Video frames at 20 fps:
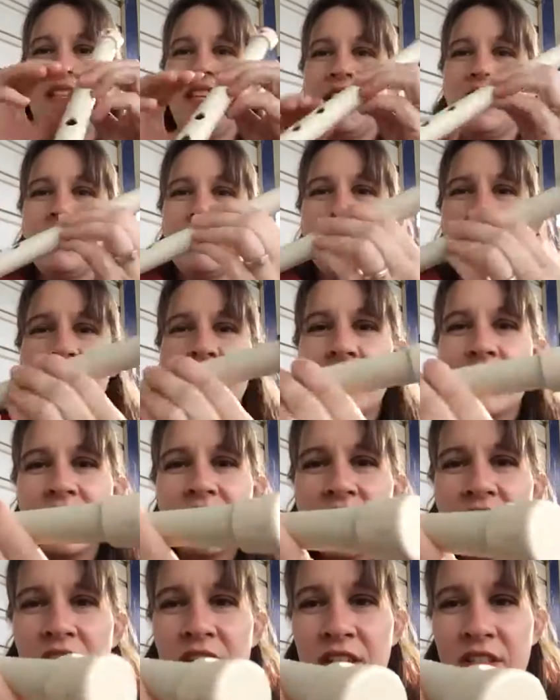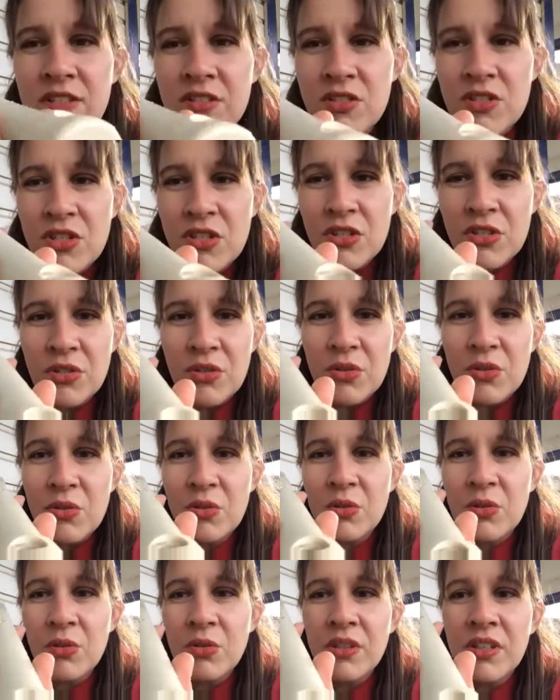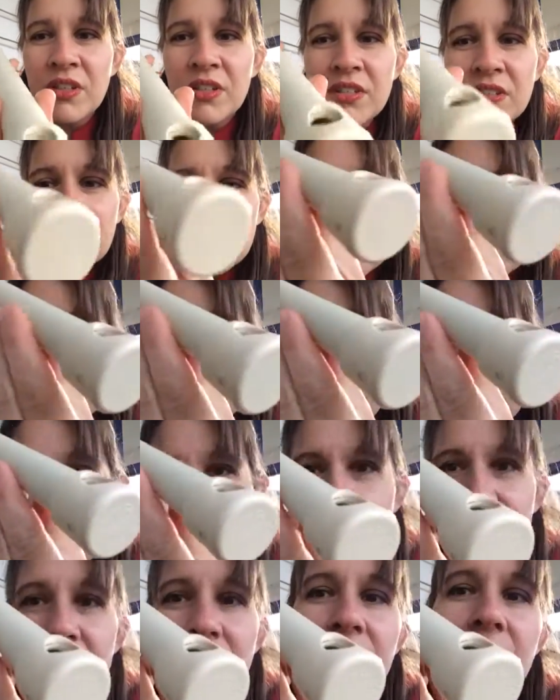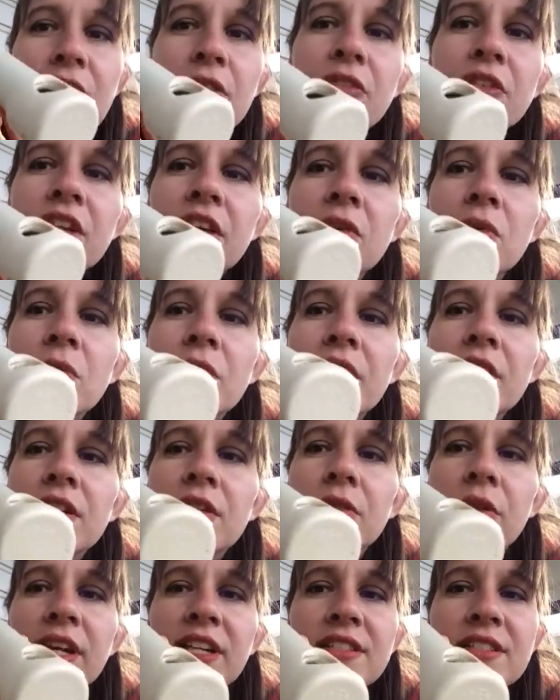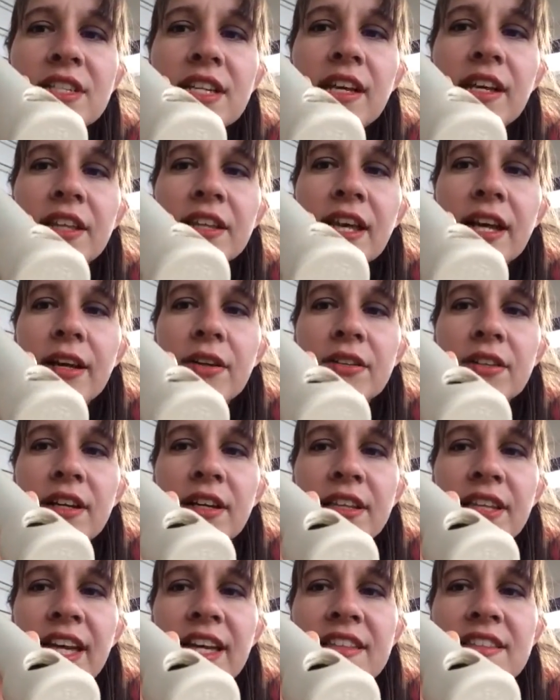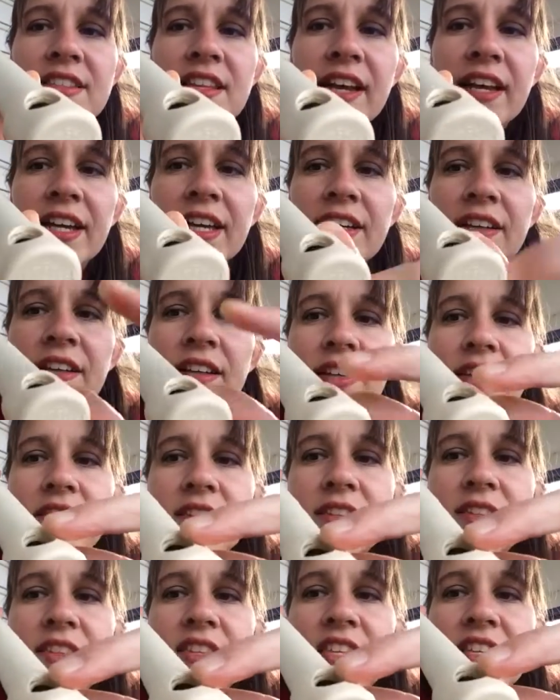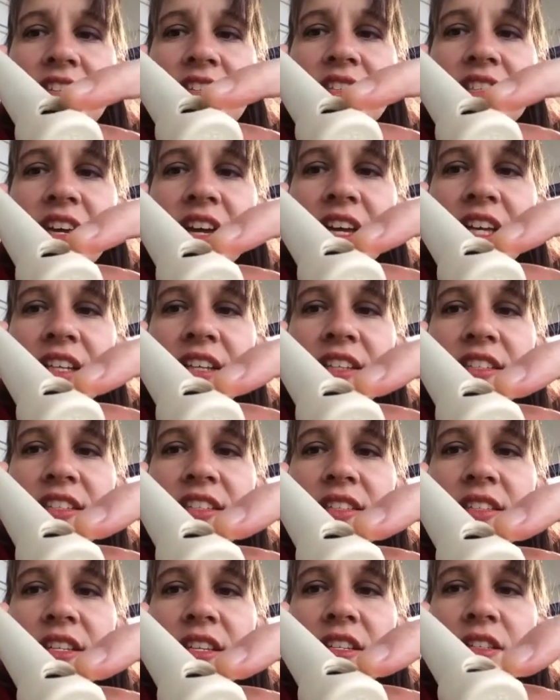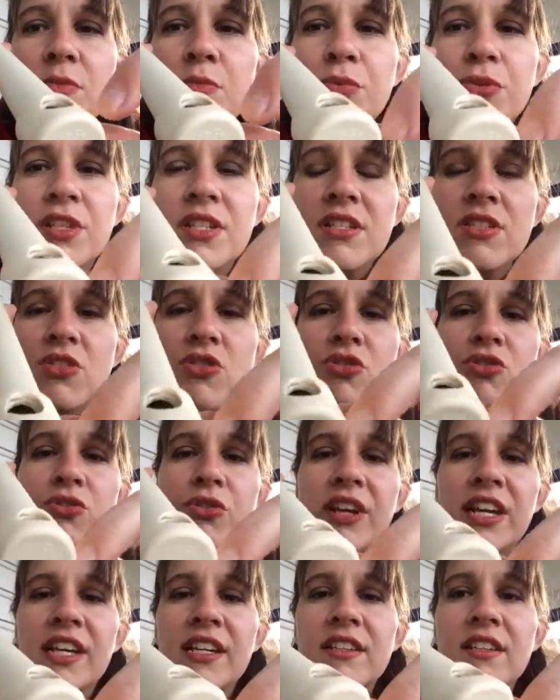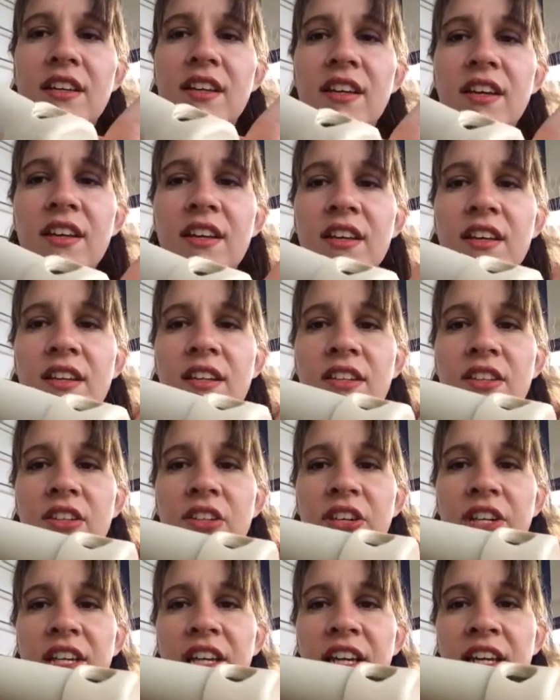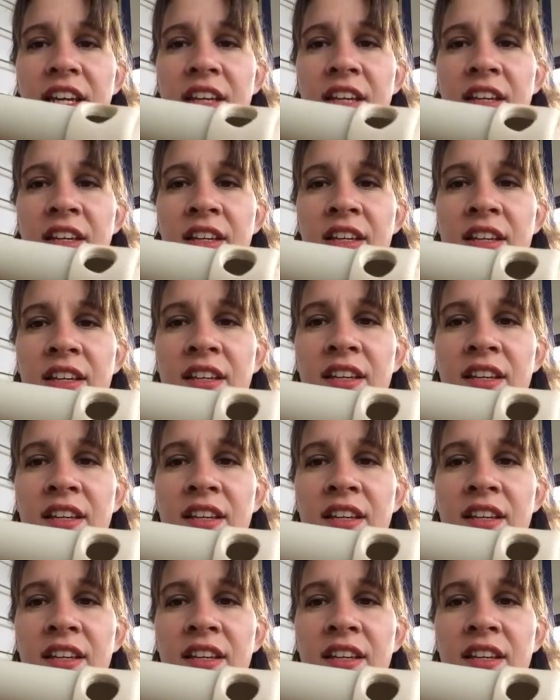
in comparison to, let me get everything oriented right. See on that side, on this side, it's pretty straight looking.